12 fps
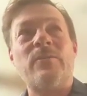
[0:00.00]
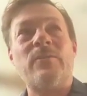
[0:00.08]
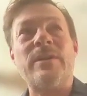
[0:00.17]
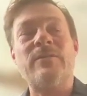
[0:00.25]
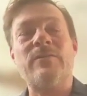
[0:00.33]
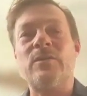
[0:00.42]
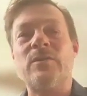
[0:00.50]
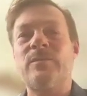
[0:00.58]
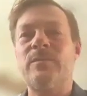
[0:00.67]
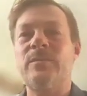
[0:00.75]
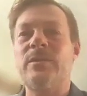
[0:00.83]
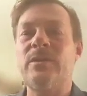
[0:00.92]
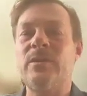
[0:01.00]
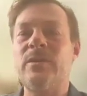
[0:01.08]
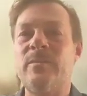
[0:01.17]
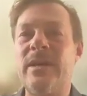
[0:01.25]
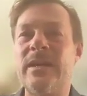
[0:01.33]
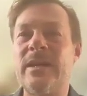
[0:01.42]
raver,
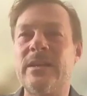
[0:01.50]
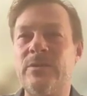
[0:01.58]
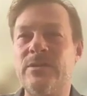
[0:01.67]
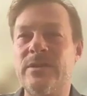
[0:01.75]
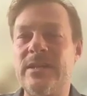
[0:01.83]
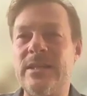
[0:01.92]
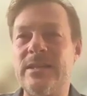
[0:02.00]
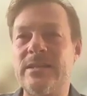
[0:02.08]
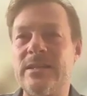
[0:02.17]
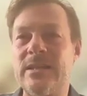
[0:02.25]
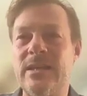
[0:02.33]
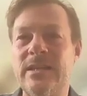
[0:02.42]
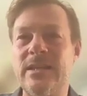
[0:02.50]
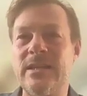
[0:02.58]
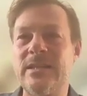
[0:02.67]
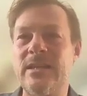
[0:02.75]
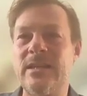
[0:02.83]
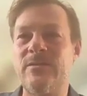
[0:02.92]
back in those days and kind of
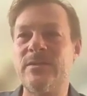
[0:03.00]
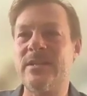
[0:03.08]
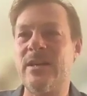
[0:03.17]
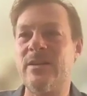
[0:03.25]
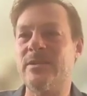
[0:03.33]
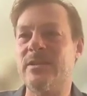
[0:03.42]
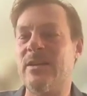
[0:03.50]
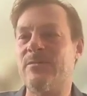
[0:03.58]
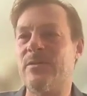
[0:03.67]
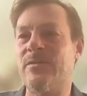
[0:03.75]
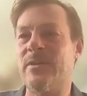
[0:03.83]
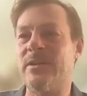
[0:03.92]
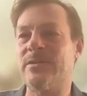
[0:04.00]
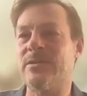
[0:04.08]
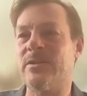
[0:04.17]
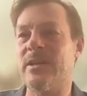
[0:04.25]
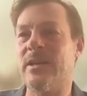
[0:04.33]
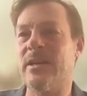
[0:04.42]
kicked out of his house and after
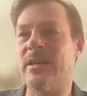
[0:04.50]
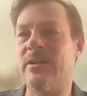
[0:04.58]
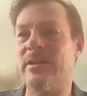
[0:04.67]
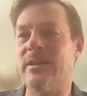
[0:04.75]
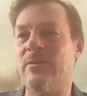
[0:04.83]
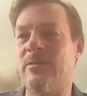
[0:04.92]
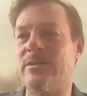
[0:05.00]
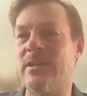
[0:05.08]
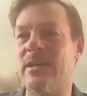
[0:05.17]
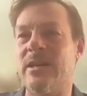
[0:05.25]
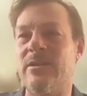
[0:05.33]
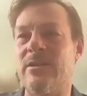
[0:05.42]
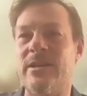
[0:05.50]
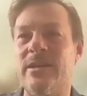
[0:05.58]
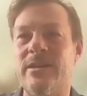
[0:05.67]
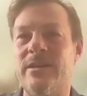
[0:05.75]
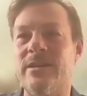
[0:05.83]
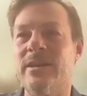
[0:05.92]
foster care, and that was the
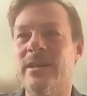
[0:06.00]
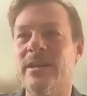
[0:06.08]
area.